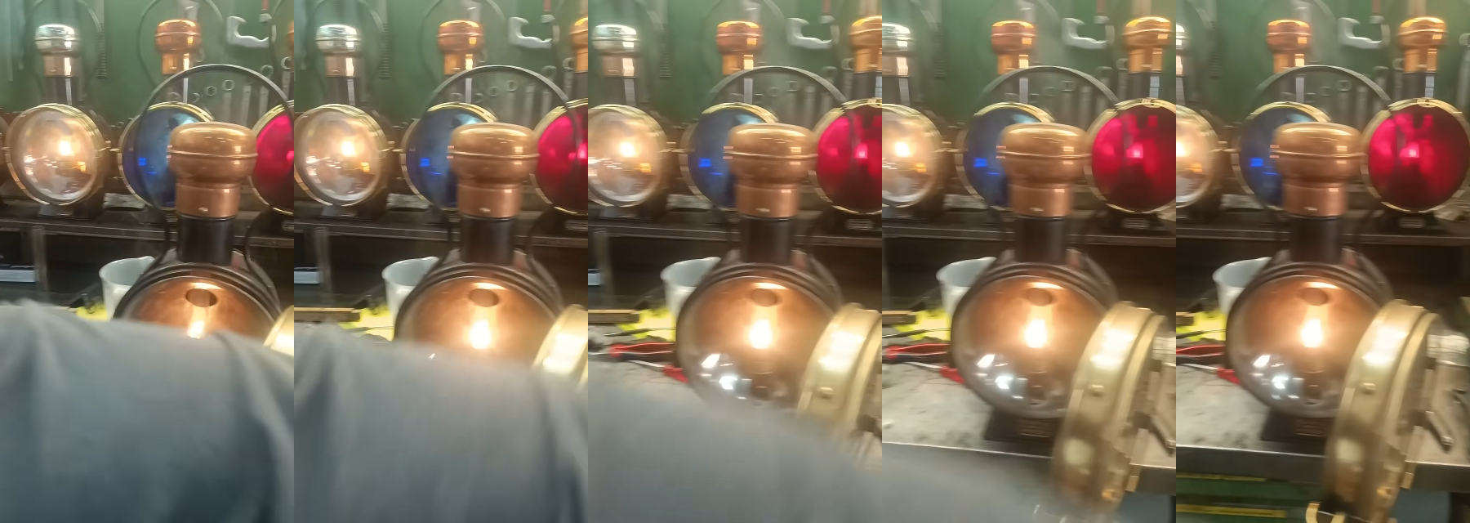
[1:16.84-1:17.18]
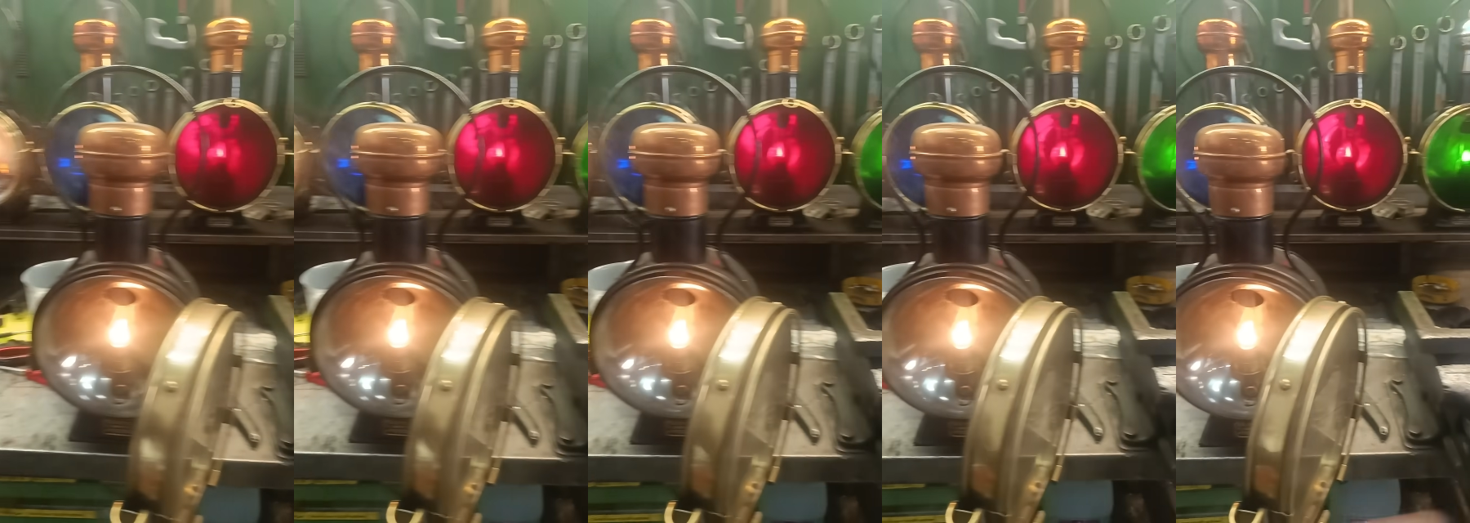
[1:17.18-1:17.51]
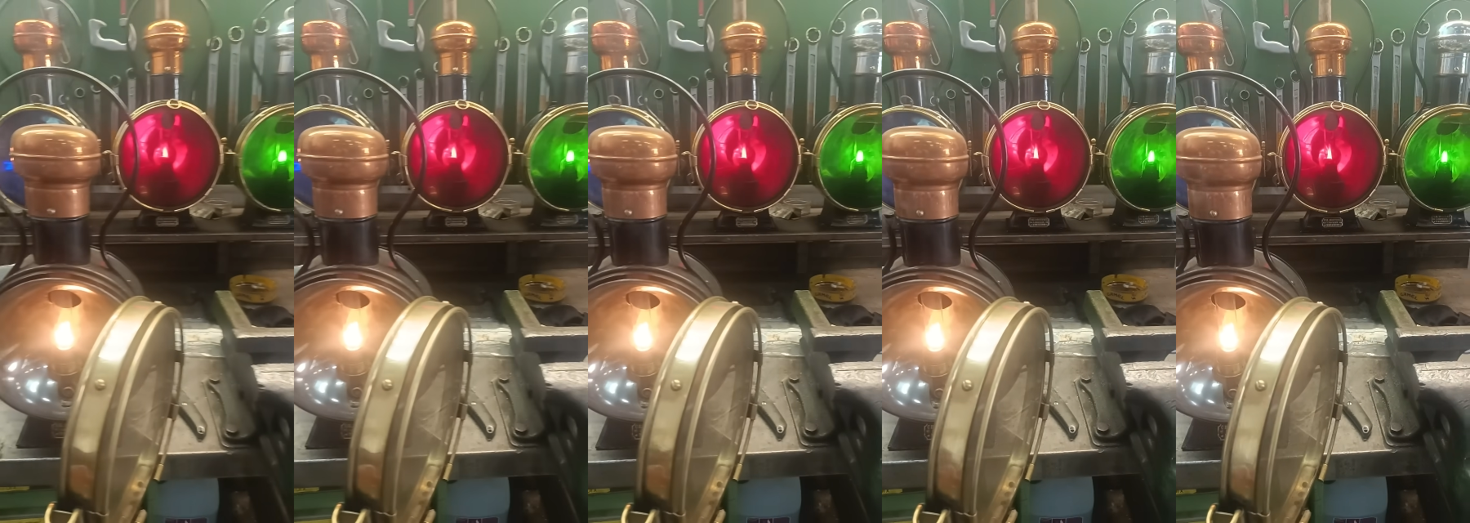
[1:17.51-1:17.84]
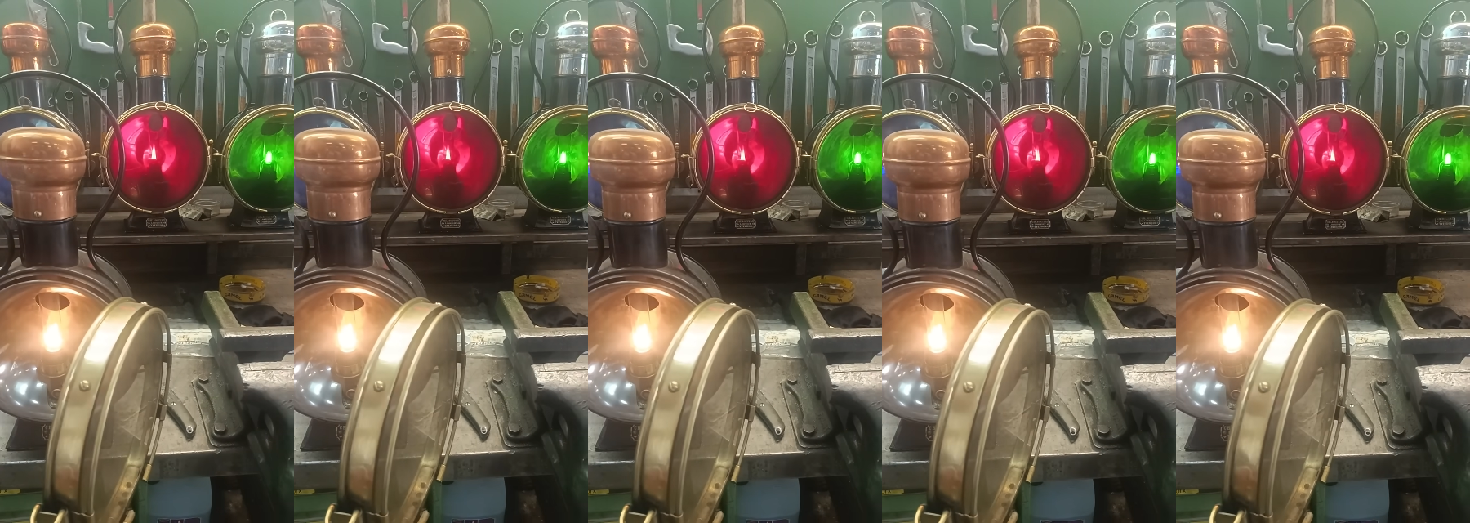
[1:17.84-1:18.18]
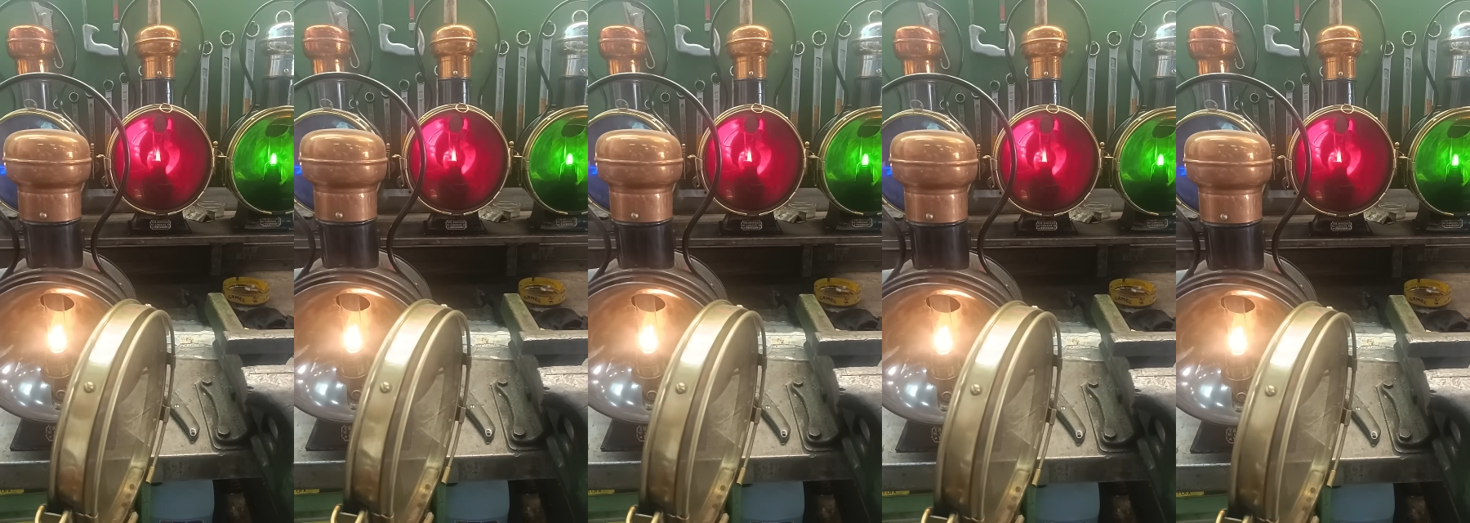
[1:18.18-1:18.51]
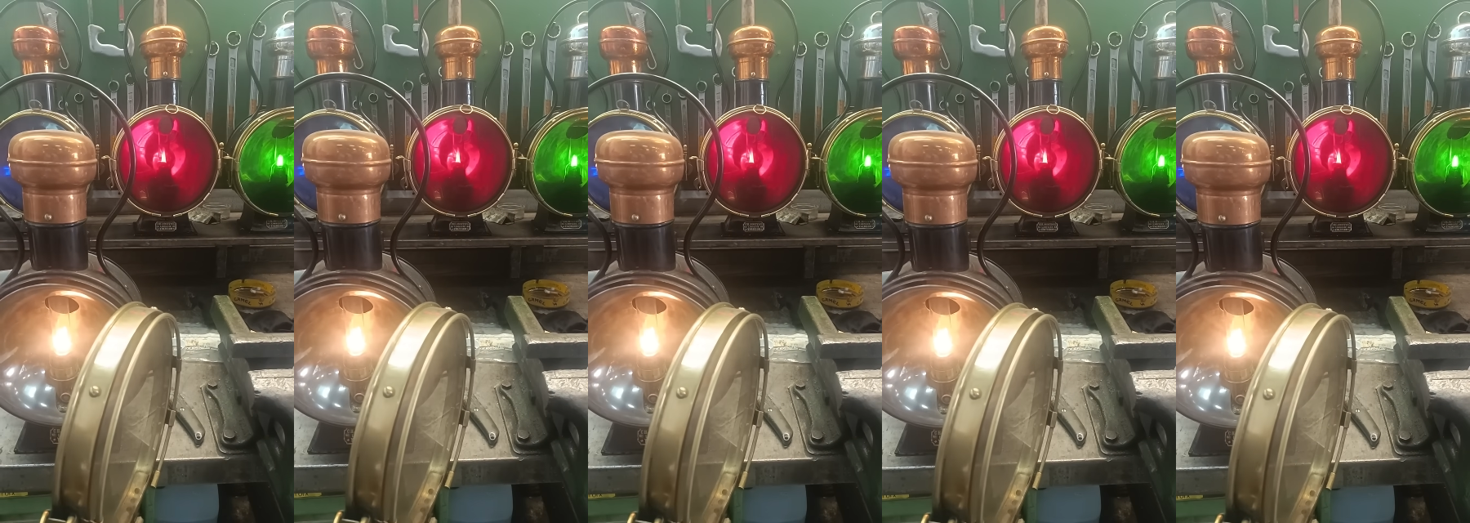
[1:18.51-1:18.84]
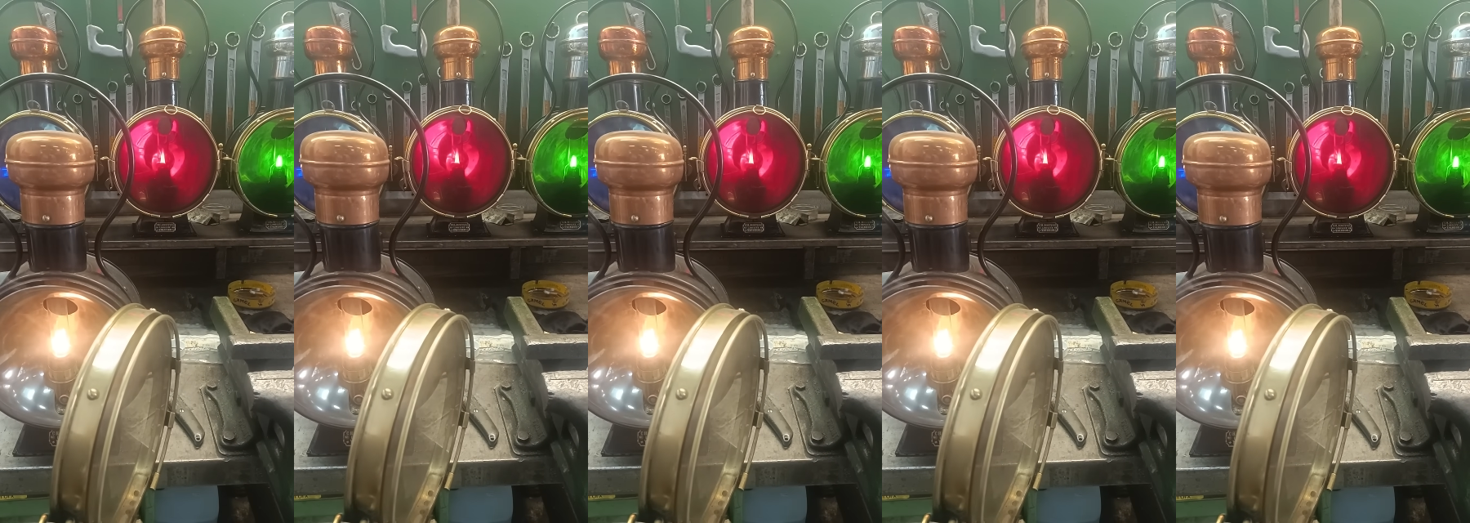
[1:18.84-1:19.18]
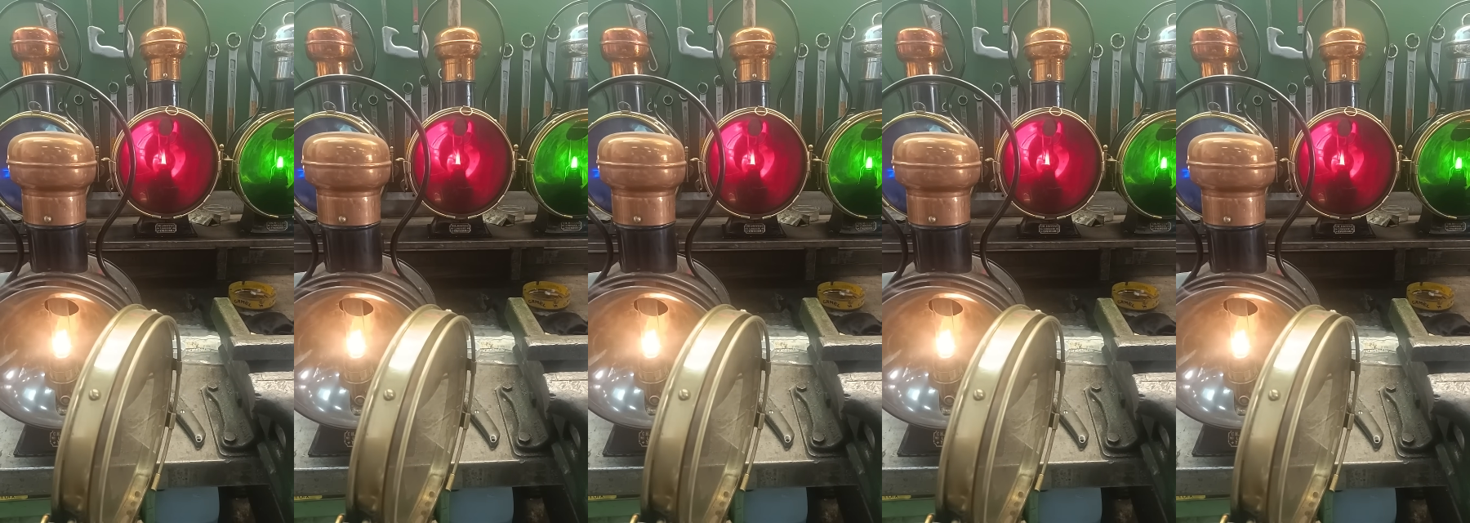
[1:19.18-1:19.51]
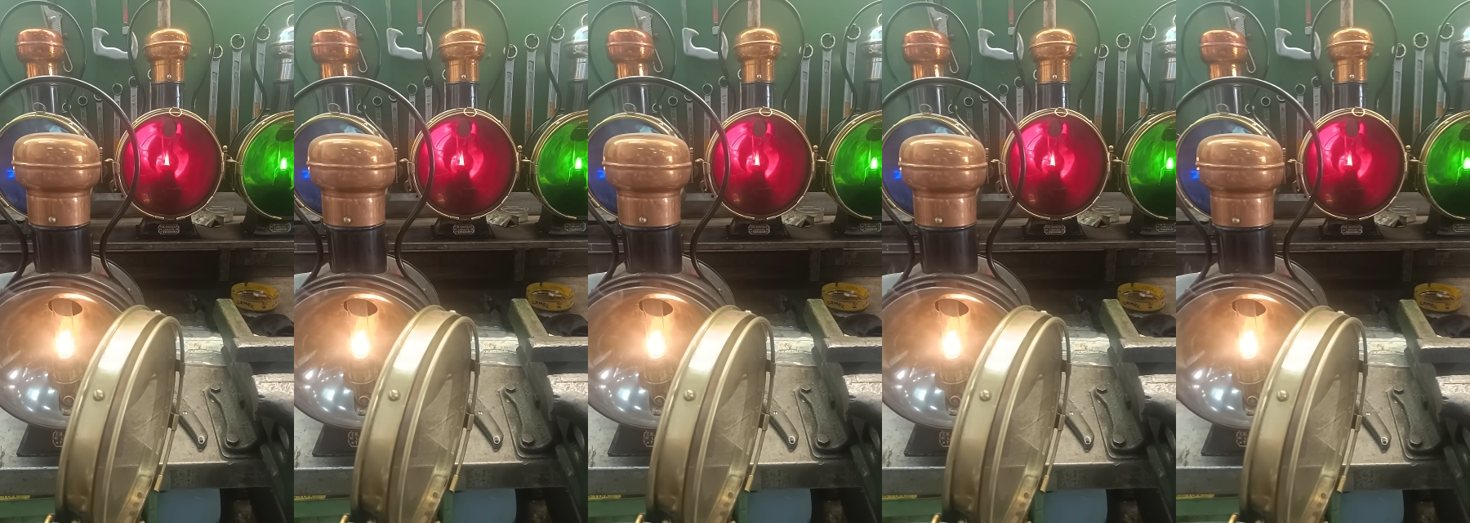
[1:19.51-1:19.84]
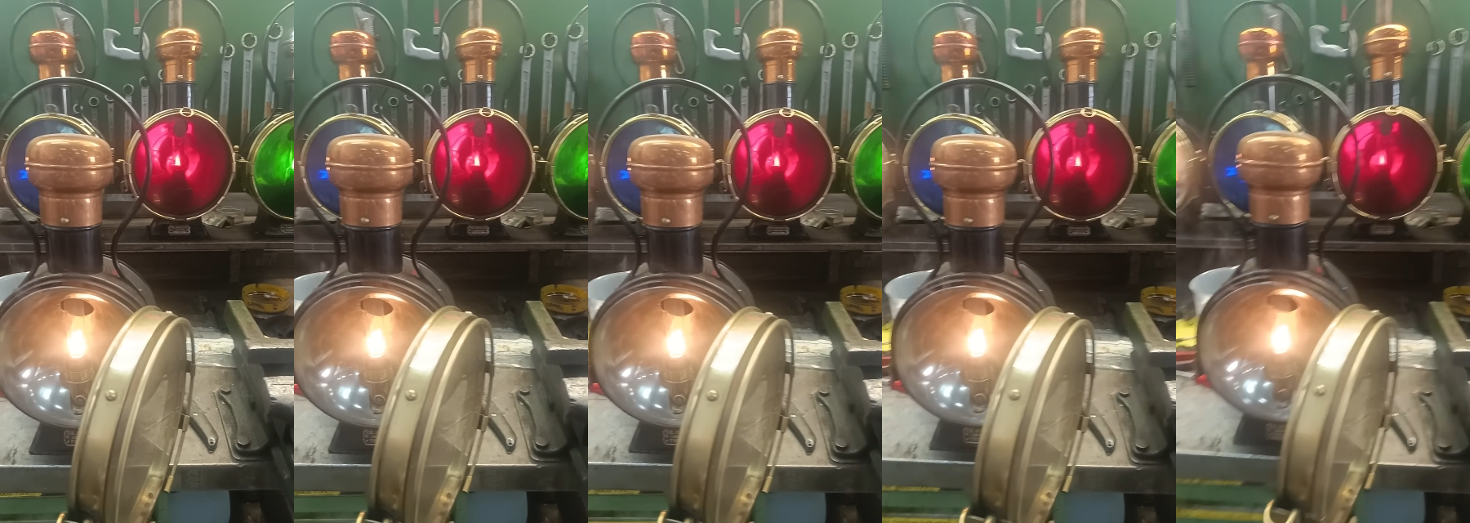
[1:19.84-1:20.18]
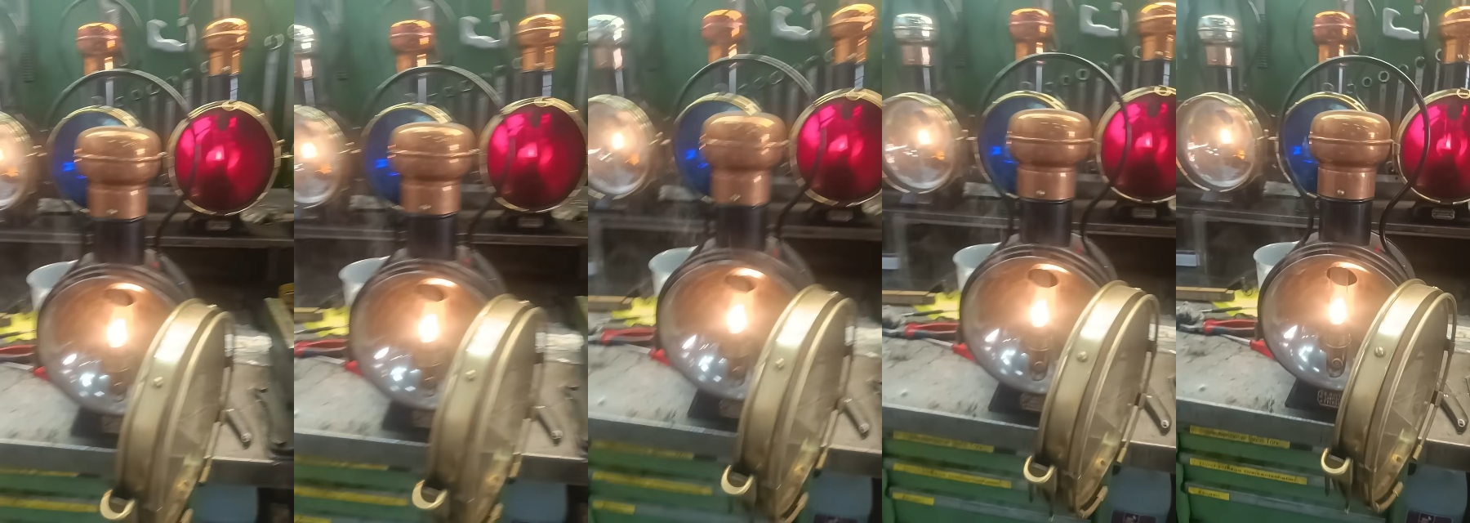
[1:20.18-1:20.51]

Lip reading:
Nobody's mouth can be seen.